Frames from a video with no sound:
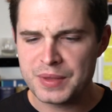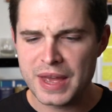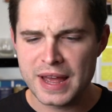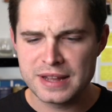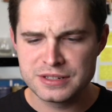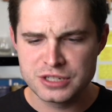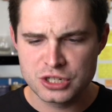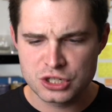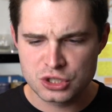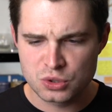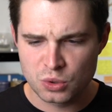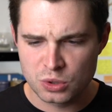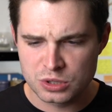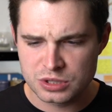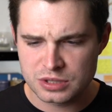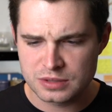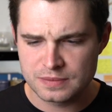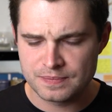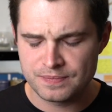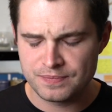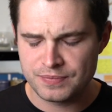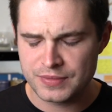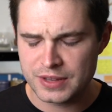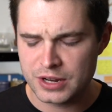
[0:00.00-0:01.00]
as it sort
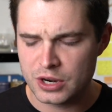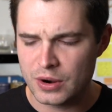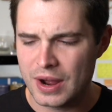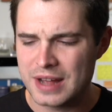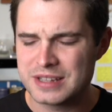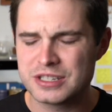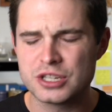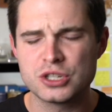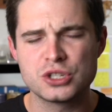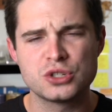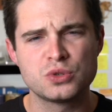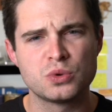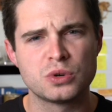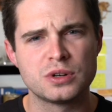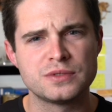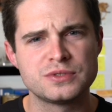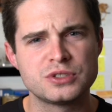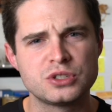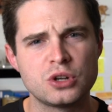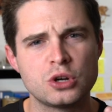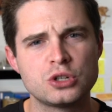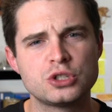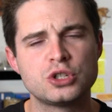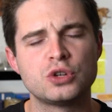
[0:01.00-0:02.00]
of
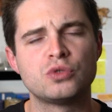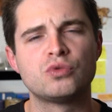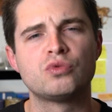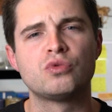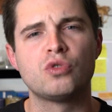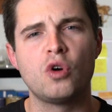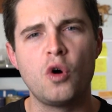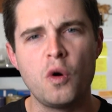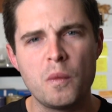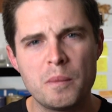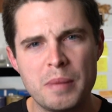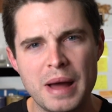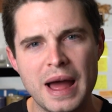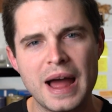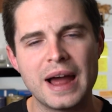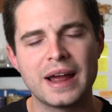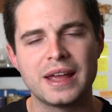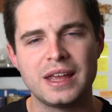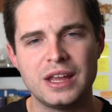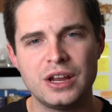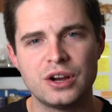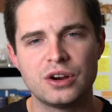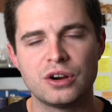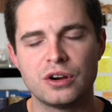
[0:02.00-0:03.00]
starts to roll
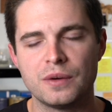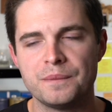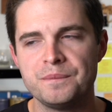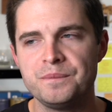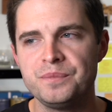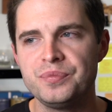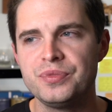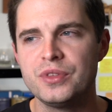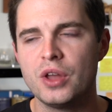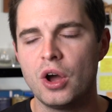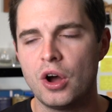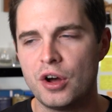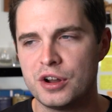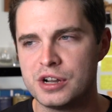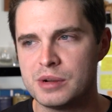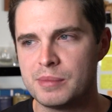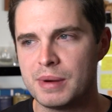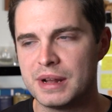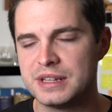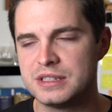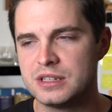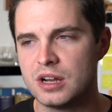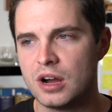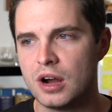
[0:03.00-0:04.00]
back here onto
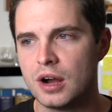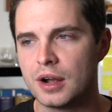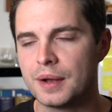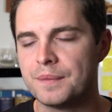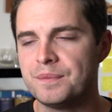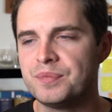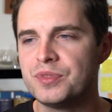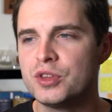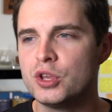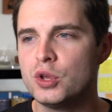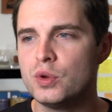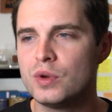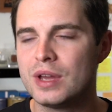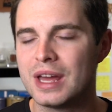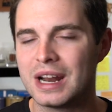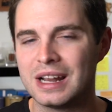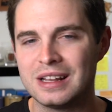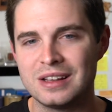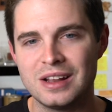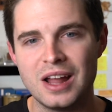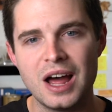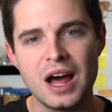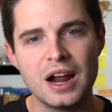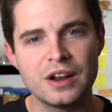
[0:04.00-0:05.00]
my tongue, you get
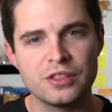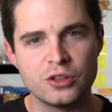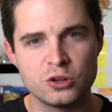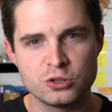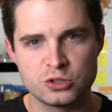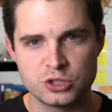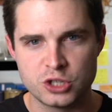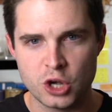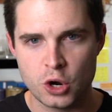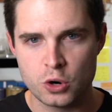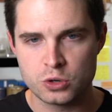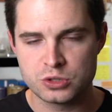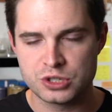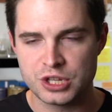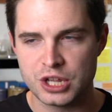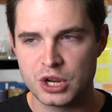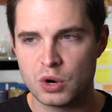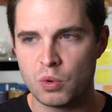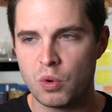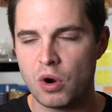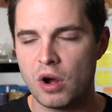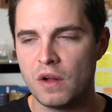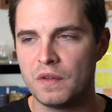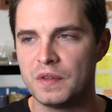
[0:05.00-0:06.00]
a lot of those
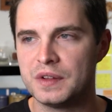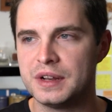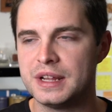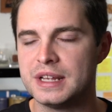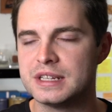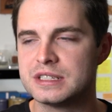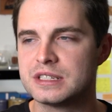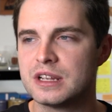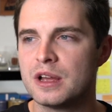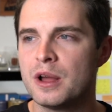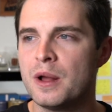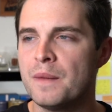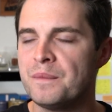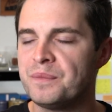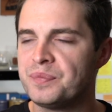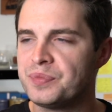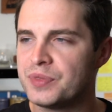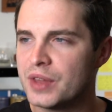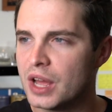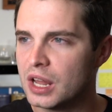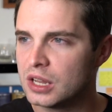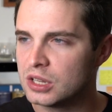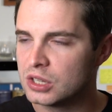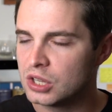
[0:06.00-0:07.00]
toasty qualities,
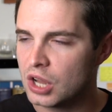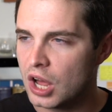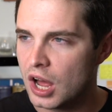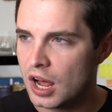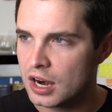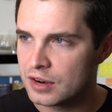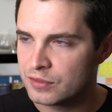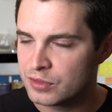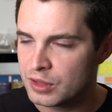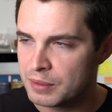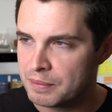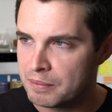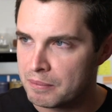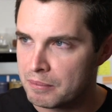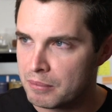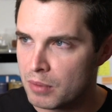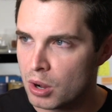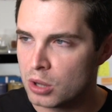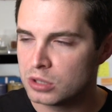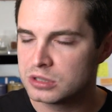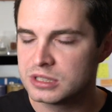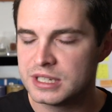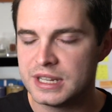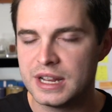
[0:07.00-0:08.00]
a lot of the
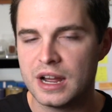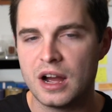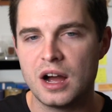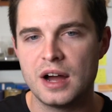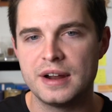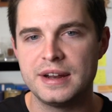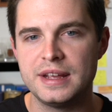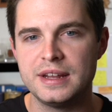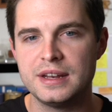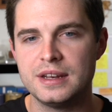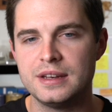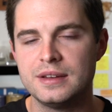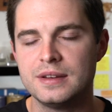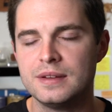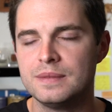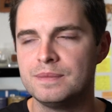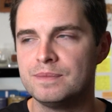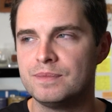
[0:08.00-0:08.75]
malty honey